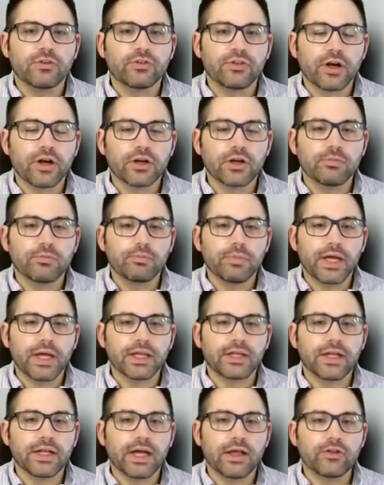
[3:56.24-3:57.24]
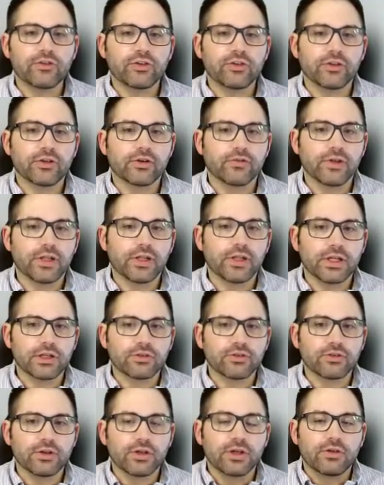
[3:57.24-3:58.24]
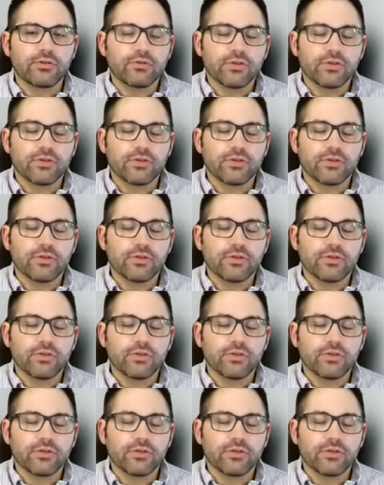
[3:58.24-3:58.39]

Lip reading: Start by acknowledging their feelings.